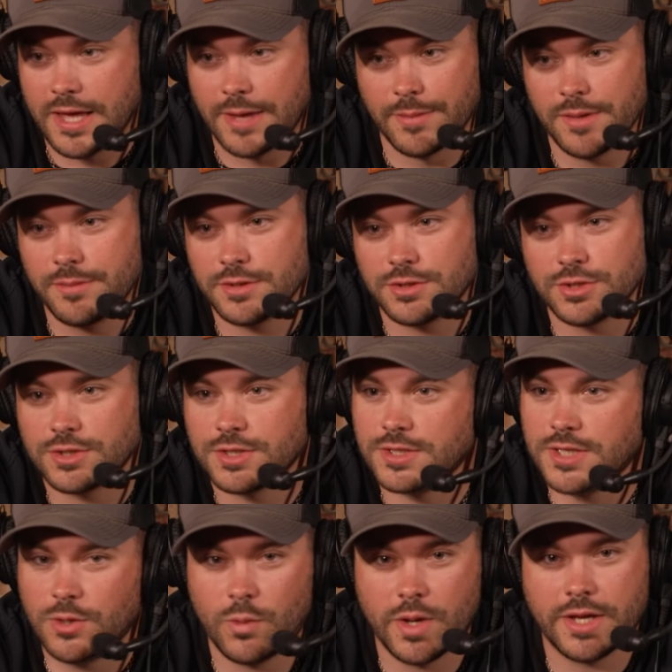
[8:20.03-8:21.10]
and maybe it's just
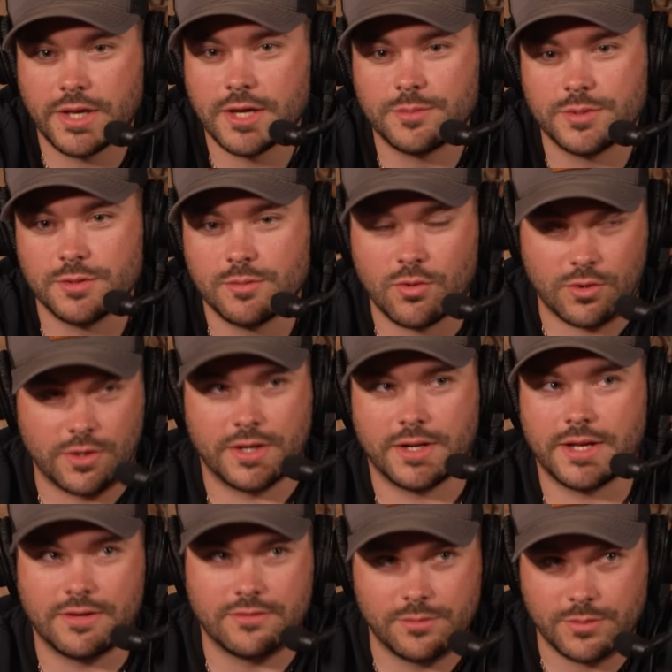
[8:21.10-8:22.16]
cuz I wake up in the morning
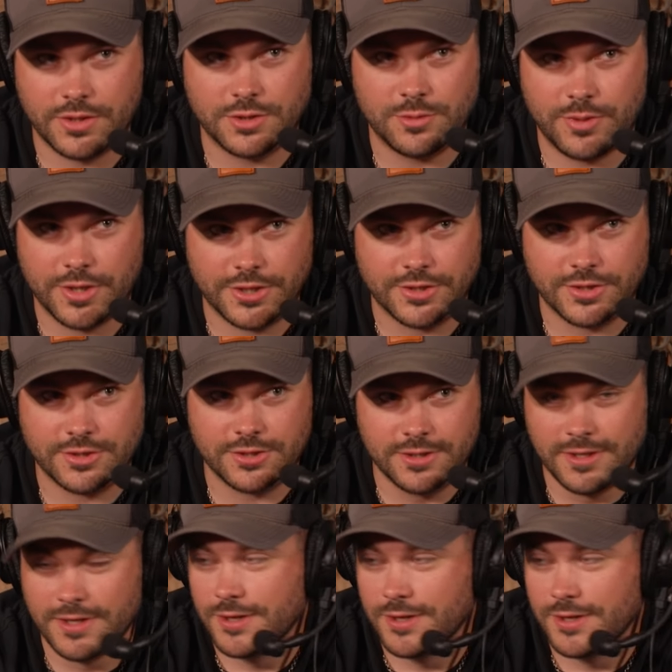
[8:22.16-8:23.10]
and I have a bunch of pictures.